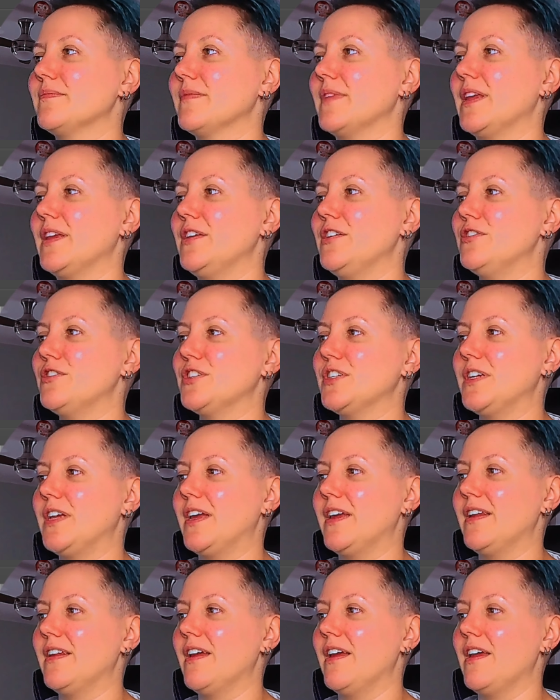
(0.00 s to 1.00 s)

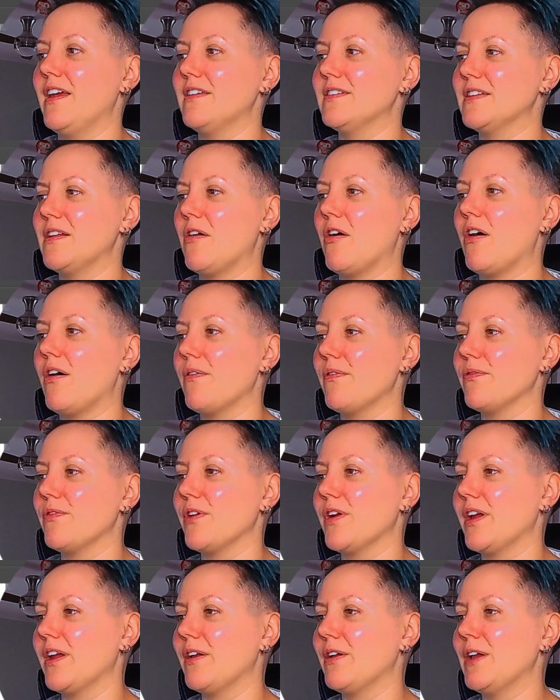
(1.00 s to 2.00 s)
usually as an
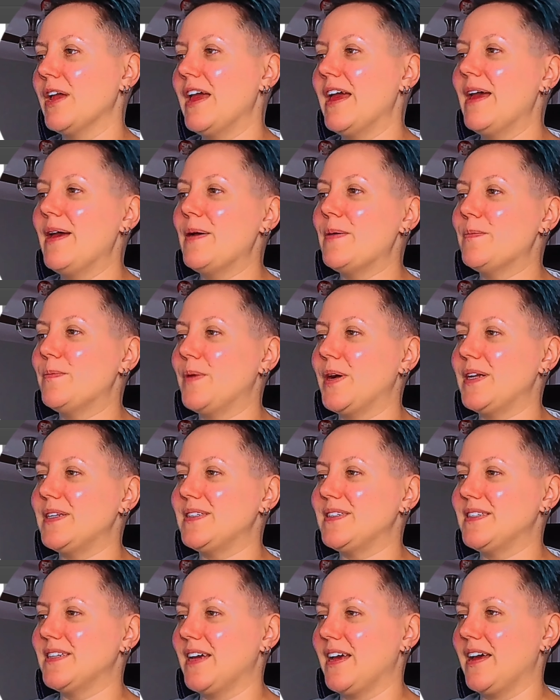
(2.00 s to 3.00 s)
offering.
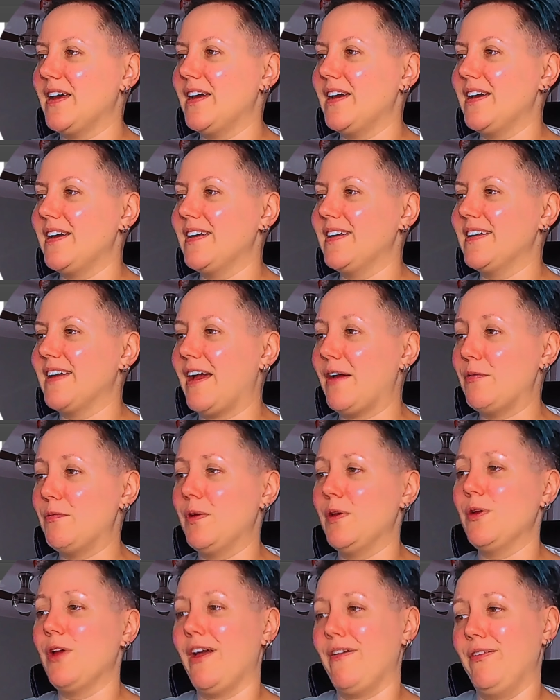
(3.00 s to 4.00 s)
But I
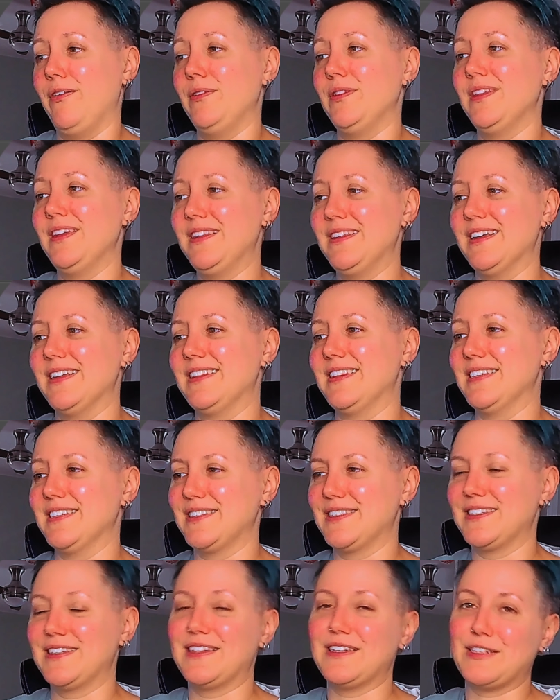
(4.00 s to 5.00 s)
think that
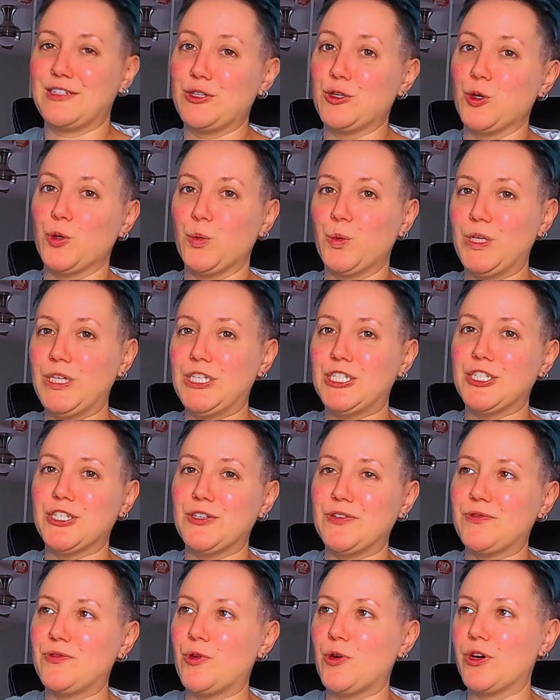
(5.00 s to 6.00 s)
this
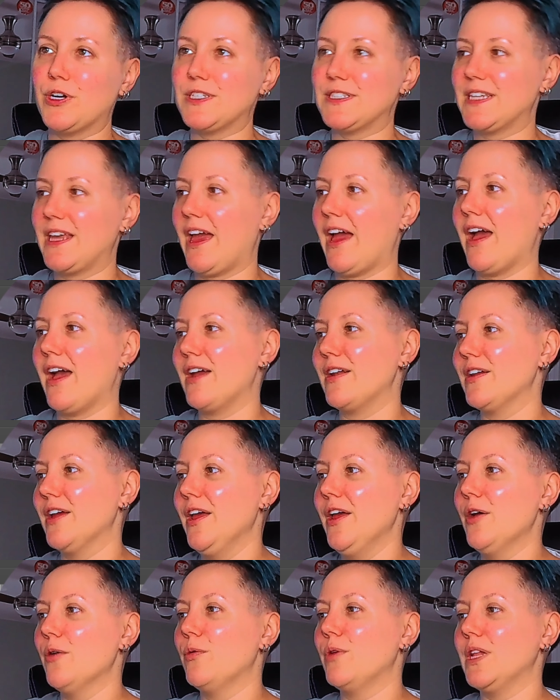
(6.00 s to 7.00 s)
Norwegian forest cat
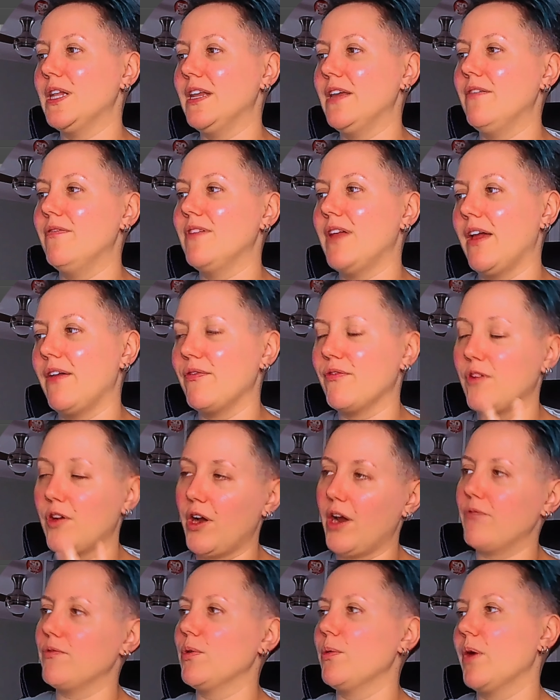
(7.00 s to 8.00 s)
would leave like fur
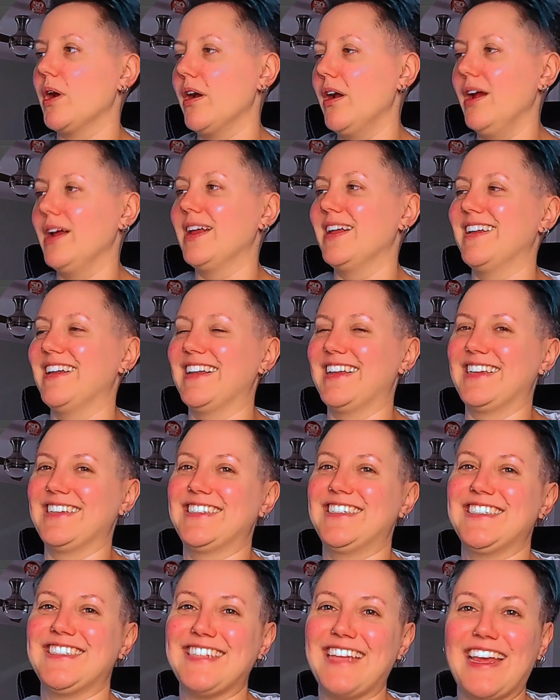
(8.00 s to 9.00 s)
everywhere.
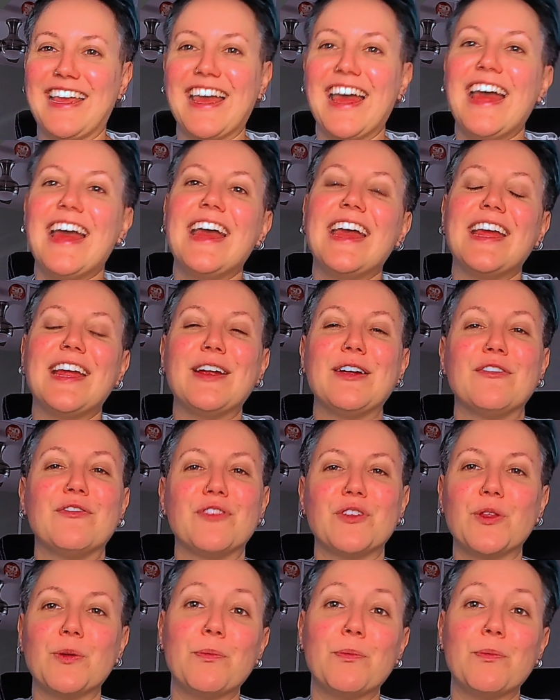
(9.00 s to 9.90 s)
Just like, here for the